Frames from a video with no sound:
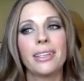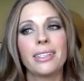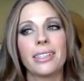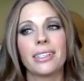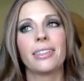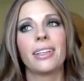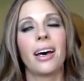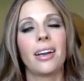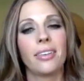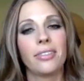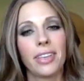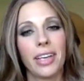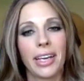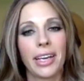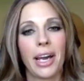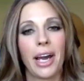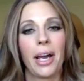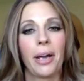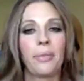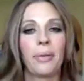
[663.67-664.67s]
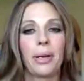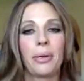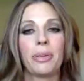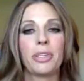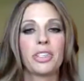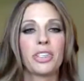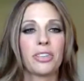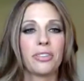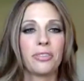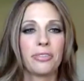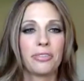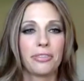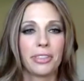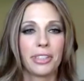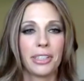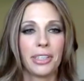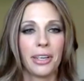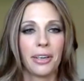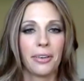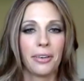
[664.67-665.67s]
I did a lot of like, I read a bunch of,
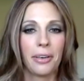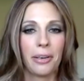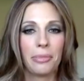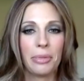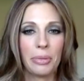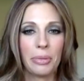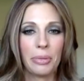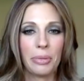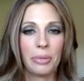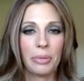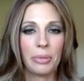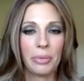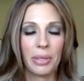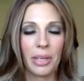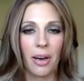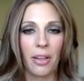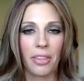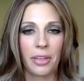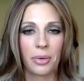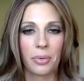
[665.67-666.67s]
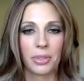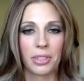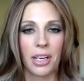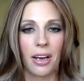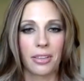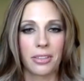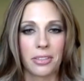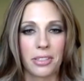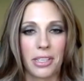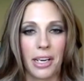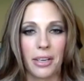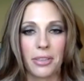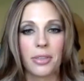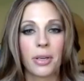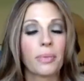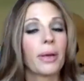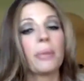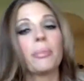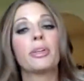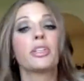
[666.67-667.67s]
you know, I mean, we all think we're doctors
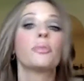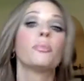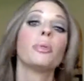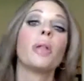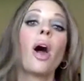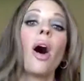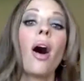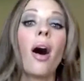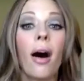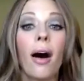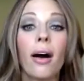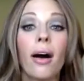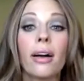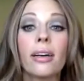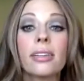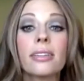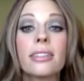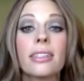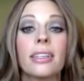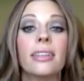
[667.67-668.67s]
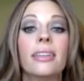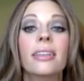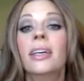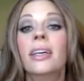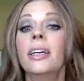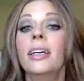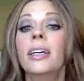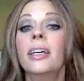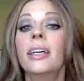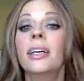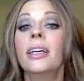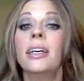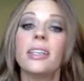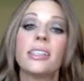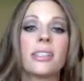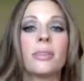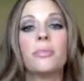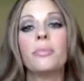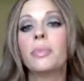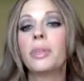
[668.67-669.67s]
now. So I read a bunch right. of blogs and
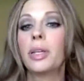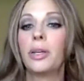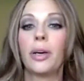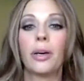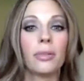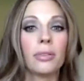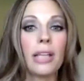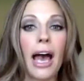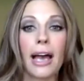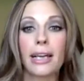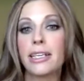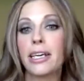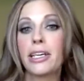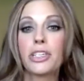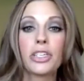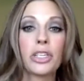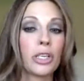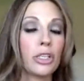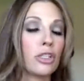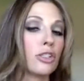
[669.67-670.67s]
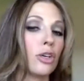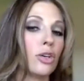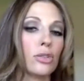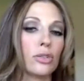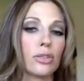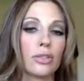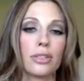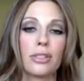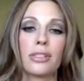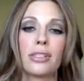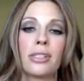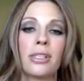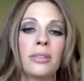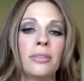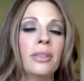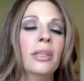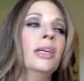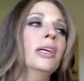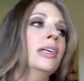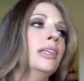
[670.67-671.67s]
some, you know, lactation
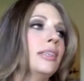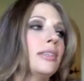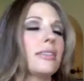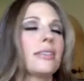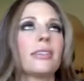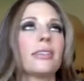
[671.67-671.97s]
consultants and